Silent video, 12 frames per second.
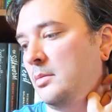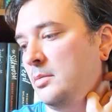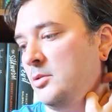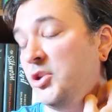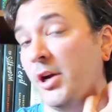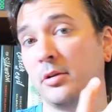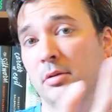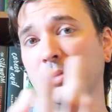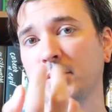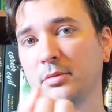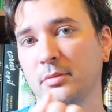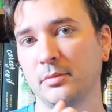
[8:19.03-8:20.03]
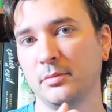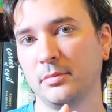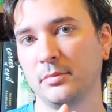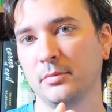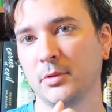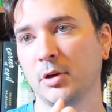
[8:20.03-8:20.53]
Gerald,
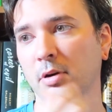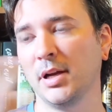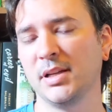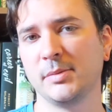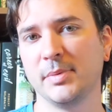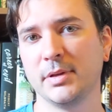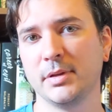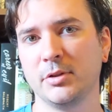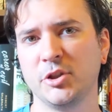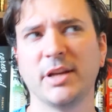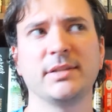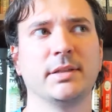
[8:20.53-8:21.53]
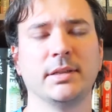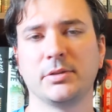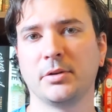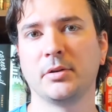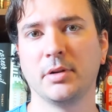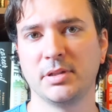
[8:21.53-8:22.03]
her husband, Jesse is
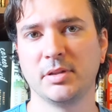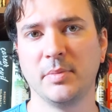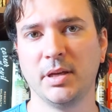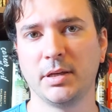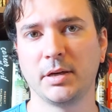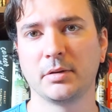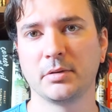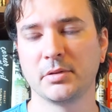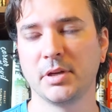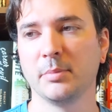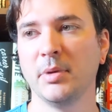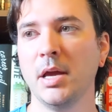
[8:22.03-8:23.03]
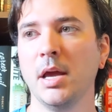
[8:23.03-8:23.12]
the main character's name,